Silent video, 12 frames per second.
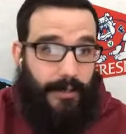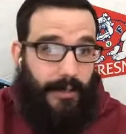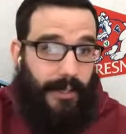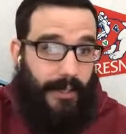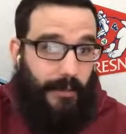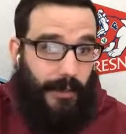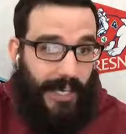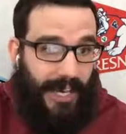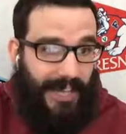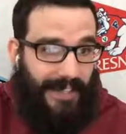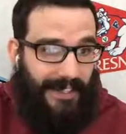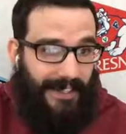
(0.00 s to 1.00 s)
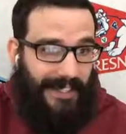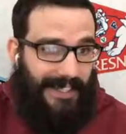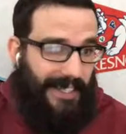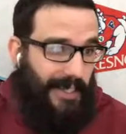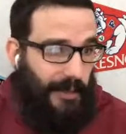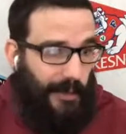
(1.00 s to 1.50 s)
then we had the
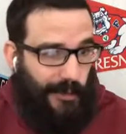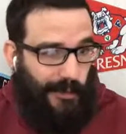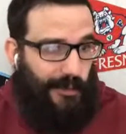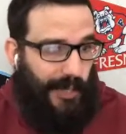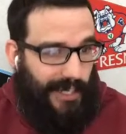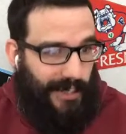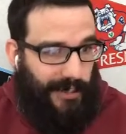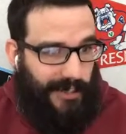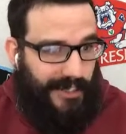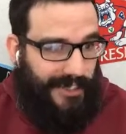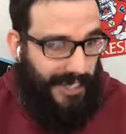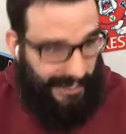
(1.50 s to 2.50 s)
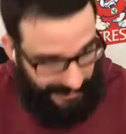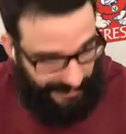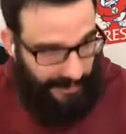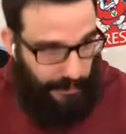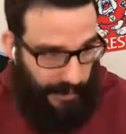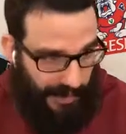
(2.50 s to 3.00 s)
Eagles traded their
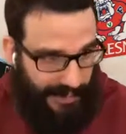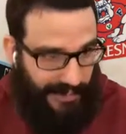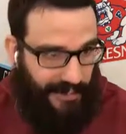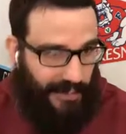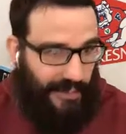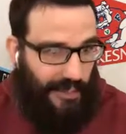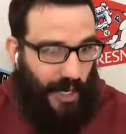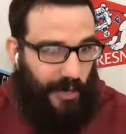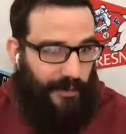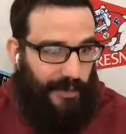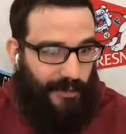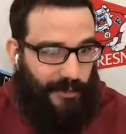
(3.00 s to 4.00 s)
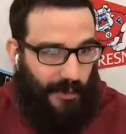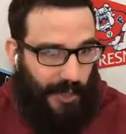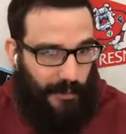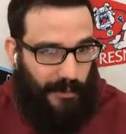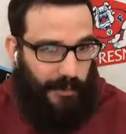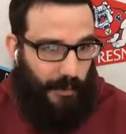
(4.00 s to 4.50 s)
6th pick to the Dolphins for
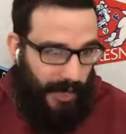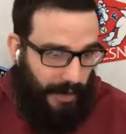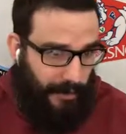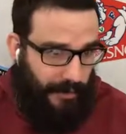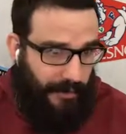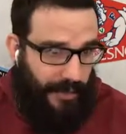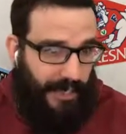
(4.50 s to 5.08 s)
number 12